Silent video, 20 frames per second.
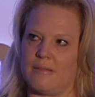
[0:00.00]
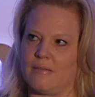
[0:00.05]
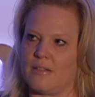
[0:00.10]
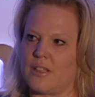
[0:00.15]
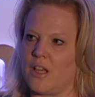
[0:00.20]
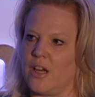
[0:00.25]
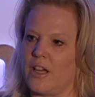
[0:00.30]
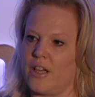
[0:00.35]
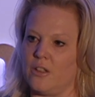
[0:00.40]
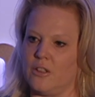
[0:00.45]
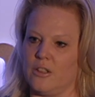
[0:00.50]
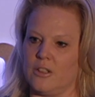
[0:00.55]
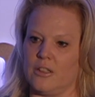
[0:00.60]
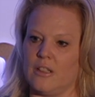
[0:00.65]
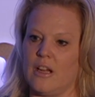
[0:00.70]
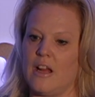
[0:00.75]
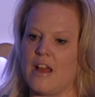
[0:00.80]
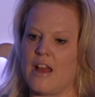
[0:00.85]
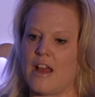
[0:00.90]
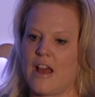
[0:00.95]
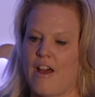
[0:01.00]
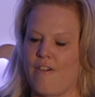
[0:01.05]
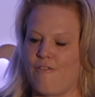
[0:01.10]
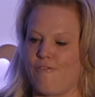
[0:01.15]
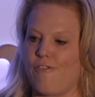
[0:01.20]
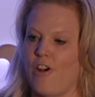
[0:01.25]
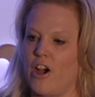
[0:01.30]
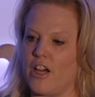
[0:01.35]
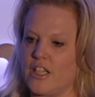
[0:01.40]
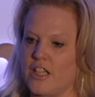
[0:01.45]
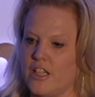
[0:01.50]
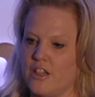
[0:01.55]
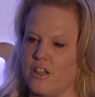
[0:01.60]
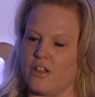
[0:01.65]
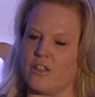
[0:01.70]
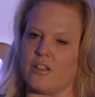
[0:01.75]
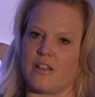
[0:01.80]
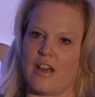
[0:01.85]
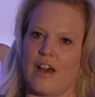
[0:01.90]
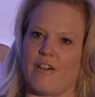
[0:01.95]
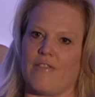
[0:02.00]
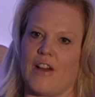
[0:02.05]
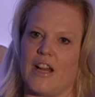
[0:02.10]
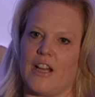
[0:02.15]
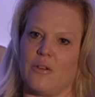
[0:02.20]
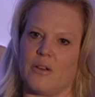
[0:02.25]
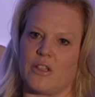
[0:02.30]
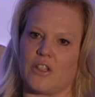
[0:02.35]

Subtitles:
cycle, and finding that value